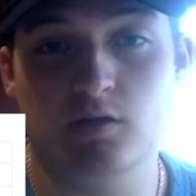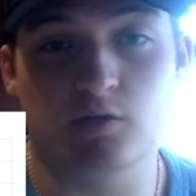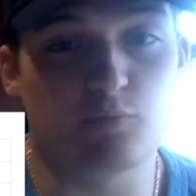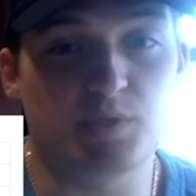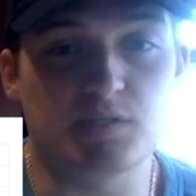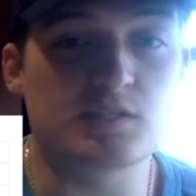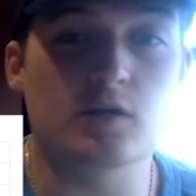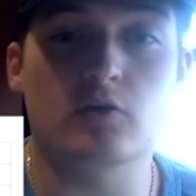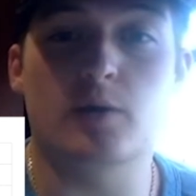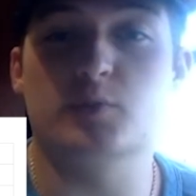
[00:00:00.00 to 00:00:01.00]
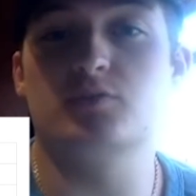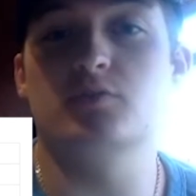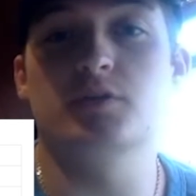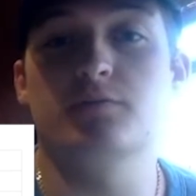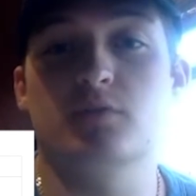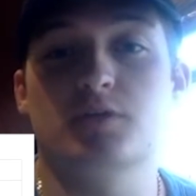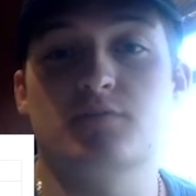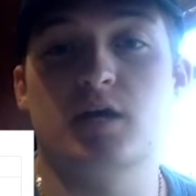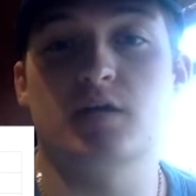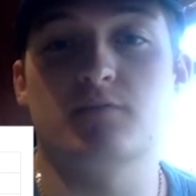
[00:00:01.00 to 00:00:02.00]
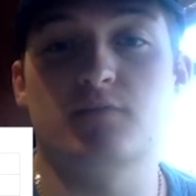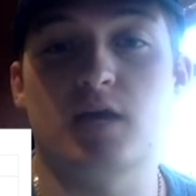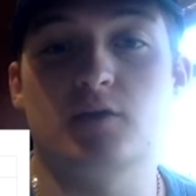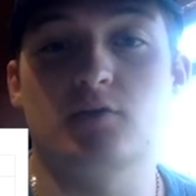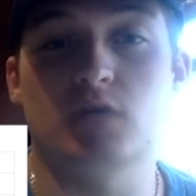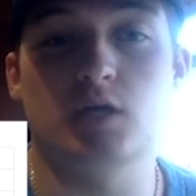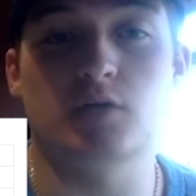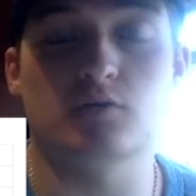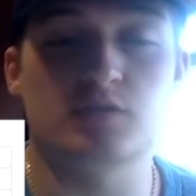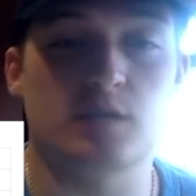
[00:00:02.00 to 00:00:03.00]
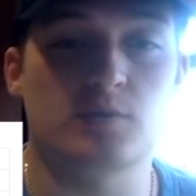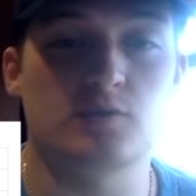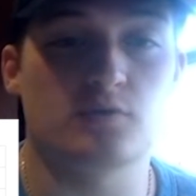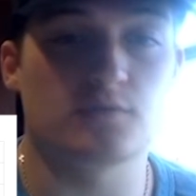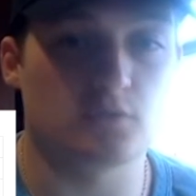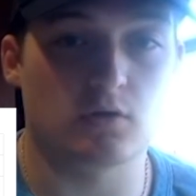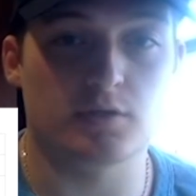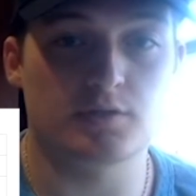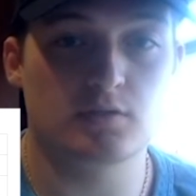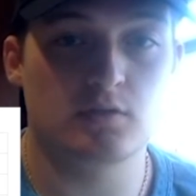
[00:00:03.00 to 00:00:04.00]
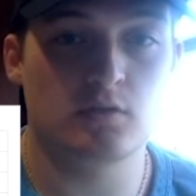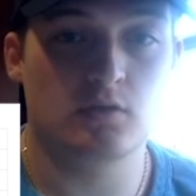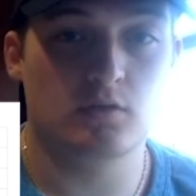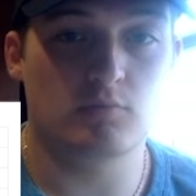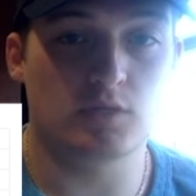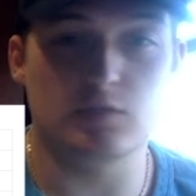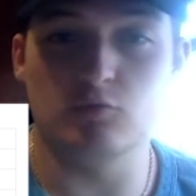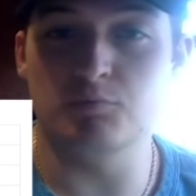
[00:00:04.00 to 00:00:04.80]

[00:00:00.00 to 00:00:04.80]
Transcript: there would be zero opportunity for us finding value in hunting receptions over targets, because it would